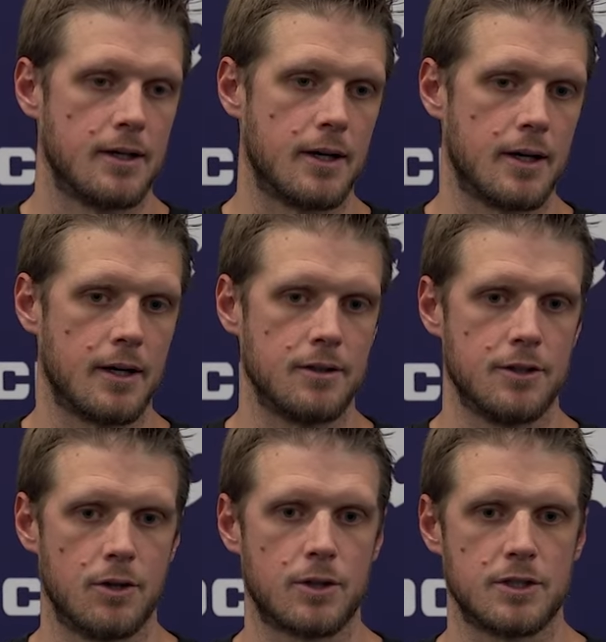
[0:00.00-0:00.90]
uh,
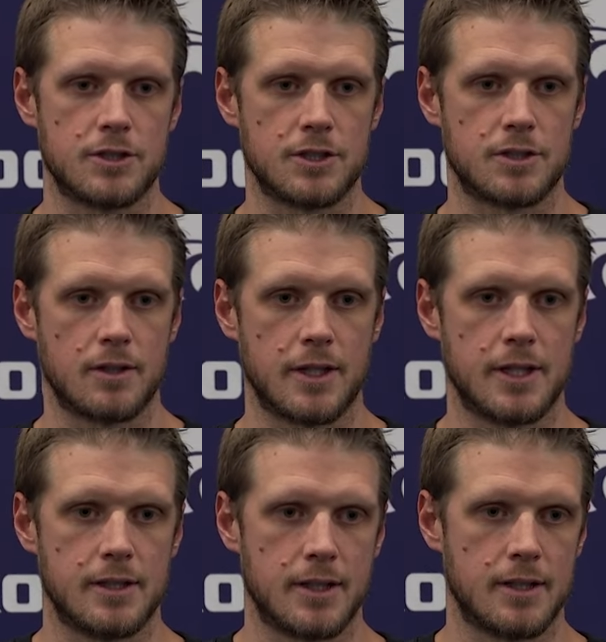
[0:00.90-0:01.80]
you know,
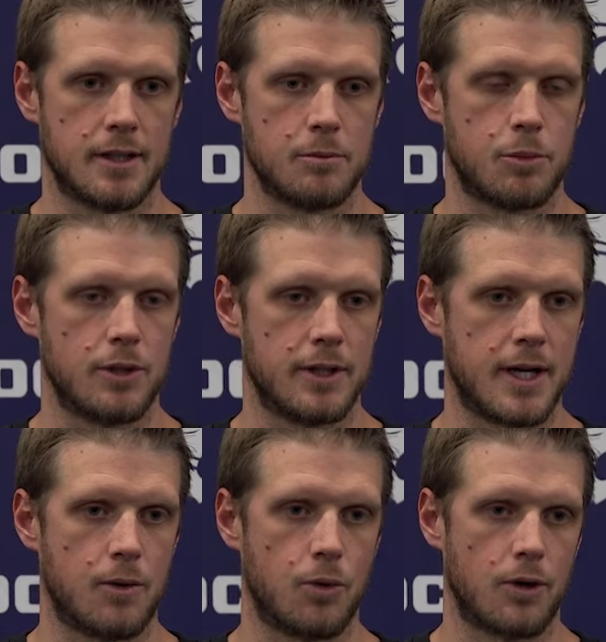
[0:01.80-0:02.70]
consistently and, and, and, put in
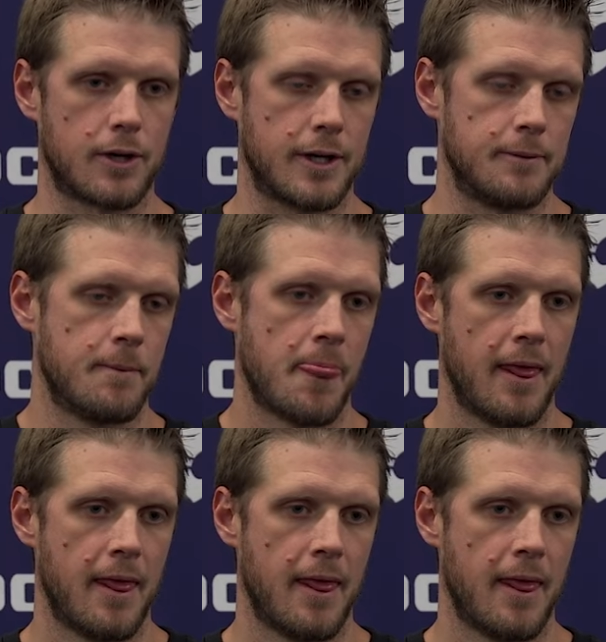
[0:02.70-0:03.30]
that work. And,